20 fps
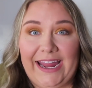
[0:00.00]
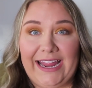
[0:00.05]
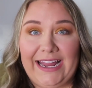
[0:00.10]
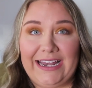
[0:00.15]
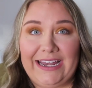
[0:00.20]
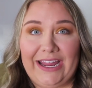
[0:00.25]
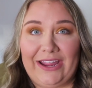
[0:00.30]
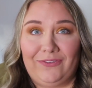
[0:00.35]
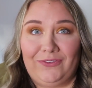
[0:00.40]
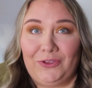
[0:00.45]

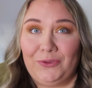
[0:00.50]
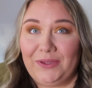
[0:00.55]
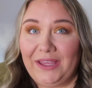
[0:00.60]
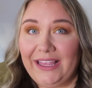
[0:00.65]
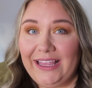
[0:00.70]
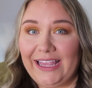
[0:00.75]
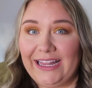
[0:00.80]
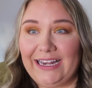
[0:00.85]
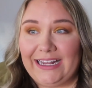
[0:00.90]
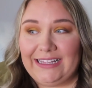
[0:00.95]
And if you
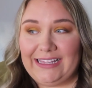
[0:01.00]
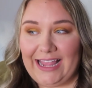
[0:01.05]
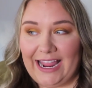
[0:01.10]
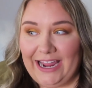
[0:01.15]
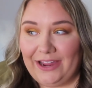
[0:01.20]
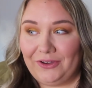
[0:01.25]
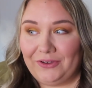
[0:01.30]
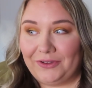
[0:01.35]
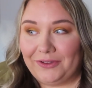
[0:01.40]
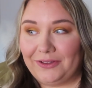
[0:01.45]
can get a
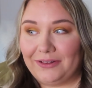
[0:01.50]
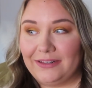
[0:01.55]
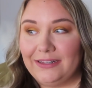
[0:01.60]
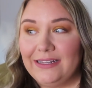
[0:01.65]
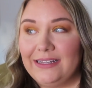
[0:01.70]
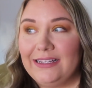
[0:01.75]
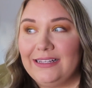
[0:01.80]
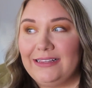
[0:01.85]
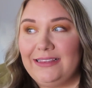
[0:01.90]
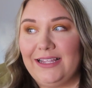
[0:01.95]
candle
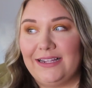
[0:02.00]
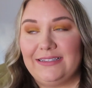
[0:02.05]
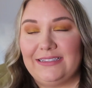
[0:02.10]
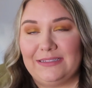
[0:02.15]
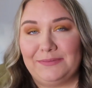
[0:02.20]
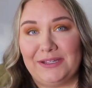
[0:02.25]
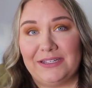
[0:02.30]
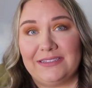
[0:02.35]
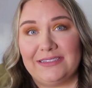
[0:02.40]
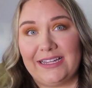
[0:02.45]
that
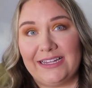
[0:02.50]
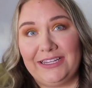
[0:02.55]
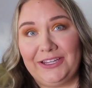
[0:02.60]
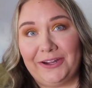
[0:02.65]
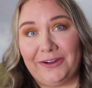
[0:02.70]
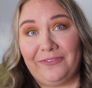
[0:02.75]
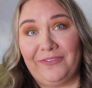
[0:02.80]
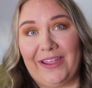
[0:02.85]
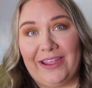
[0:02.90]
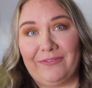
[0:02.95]
smells like
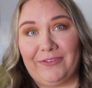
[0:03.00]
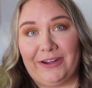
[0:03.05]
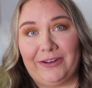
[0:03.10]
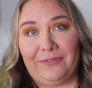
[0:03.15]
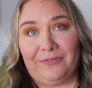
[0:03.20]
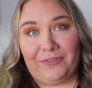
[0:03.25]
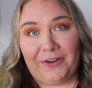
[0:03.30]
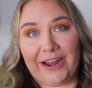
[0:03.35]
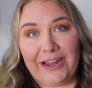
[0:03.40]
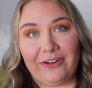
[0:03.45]
your
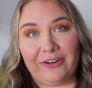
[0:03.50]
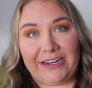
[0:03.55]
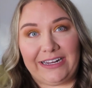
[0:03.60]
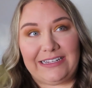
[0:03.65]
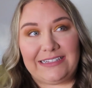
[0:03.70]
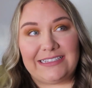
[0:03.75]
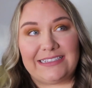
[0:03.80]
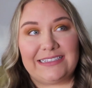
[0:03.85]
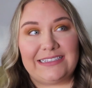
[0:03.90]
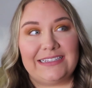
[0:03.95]
favorite
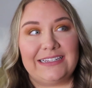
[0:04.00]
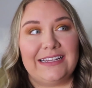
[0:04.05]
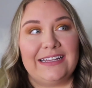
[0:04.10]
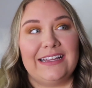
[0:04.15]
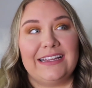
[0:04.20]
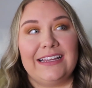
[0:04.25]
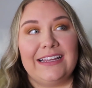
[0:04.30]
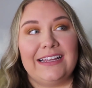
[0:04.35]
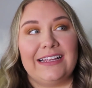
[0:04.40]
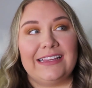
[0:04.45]
fragrance,
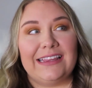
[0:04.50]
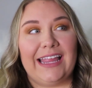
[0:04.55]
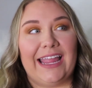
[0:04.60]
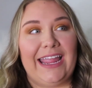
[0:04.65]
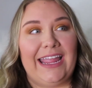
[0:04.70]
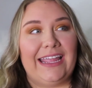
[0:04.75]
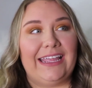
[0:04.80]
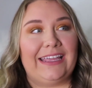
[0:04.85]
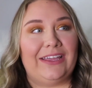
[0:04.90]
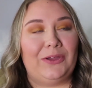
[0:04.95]

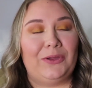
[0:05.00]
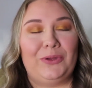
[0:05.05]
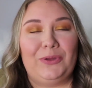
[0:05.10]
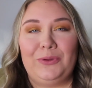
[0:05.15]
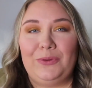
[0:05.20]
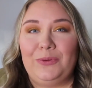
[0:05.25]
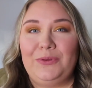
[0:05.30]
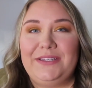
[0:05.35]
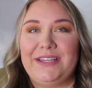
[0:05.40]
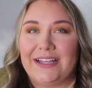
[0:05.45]
like,
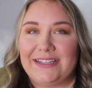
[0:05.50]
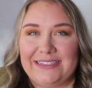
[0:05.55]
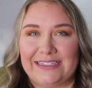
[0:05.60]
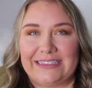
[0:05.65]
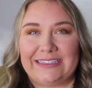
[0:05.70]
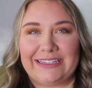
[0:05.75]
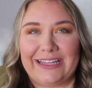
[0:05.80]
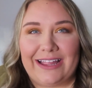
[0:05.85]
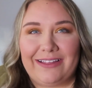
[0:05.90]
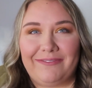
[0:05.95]
who
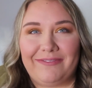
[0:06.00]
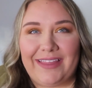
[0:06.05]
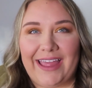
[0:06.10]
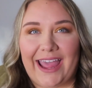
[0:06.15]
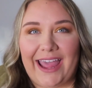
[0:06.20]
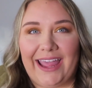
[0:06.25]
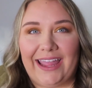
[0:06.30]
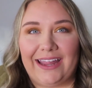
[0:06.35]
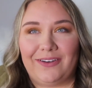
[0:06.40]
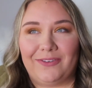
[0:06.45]
doesn't love
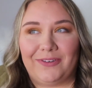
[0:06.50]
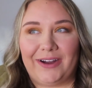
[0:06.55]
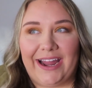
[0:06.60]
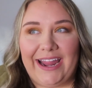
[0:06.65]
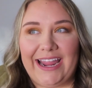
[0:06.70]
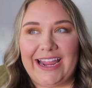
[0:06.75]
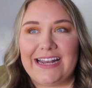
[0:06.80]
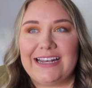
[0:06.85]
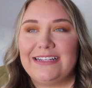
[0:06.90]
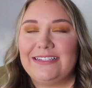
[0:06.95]
that,
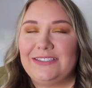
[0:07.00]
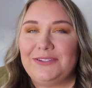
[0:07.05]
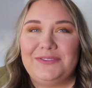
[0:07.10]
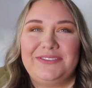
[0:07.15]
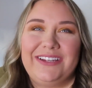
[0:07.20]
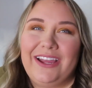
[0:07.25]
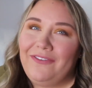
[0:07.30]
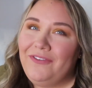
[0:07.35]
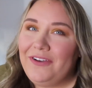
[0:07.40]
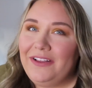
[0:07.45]
right? So
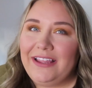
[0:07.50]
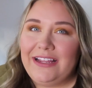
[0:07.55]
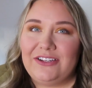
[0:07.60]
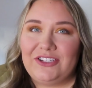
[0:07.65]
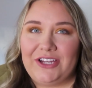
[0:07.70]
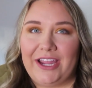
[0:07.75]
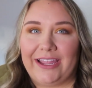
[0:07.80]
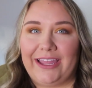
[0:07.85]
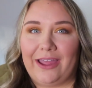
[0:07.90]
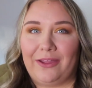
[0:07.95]
definitely
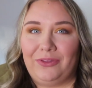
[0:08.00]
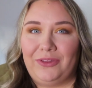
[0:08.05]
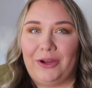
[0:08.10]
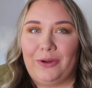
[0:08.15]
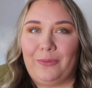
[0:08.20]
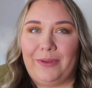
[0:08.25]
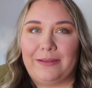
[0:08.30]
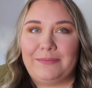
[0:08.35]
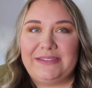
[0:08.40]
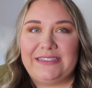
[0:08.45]
check out
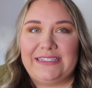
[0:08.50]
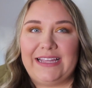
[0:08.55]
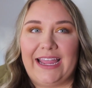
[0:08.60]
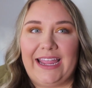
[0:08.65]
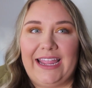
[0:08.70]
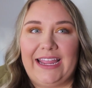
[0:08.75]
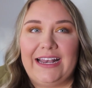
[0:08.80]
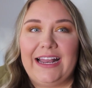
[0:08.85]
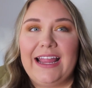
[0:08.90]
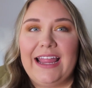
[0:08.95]
their
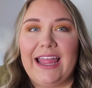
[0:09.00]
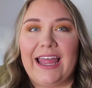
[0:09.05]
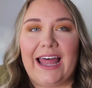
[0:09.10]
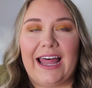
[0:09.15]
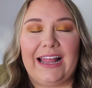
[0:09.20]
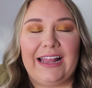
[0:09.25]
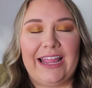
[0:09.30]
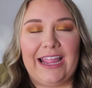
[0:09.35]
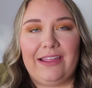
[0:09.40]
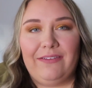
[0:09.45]
website.
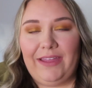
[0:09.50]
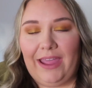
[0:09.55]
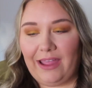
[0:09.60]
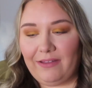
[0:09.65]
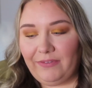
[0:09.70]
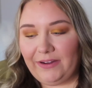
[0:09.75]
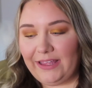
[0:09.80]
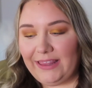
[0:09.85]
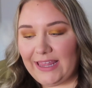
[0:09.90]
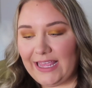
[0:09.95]
I'll have
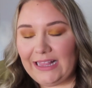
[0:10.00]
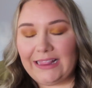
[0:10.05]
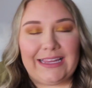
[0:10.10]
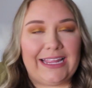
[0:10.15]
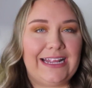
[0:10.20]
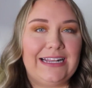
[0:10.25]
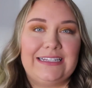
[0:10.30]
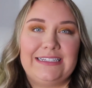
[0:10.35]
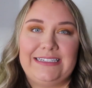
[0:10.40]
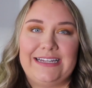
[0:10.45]
everything
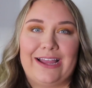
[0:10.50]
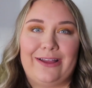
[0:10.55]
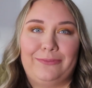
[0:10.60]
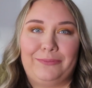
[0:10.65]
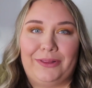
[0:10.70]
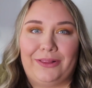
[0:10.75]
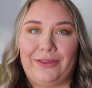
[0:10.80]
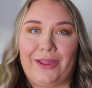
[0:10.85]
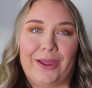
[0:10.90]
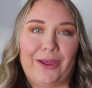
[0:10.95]
linked
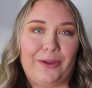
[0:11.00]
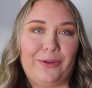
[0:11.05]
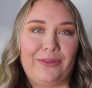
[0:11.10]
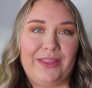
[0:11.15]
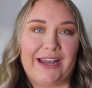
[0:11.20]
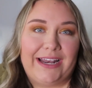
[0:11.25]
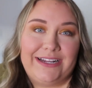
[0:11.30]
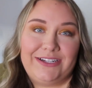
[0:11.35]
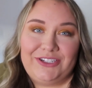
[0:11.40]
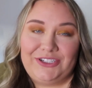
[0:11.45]
down below
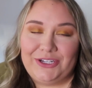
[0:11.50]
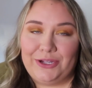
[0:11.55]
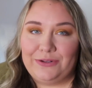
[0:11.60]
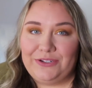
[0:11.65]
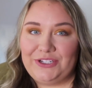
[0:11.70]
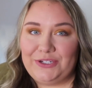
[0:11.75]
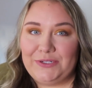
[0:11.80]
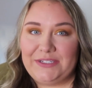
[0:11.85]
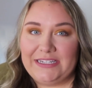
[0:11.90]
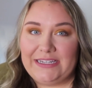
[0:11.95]
that I
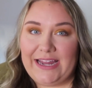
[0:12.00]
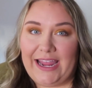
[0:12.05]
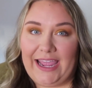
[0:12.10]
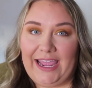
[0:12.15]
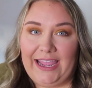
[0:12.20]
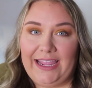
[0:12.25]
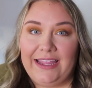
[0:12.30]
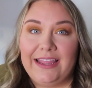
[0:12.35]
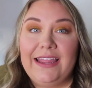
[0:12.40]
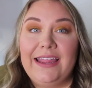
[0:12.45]
showed you
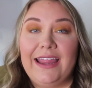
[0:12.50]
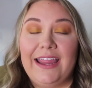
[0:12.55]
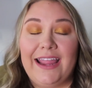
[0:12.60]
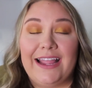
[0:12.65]
today.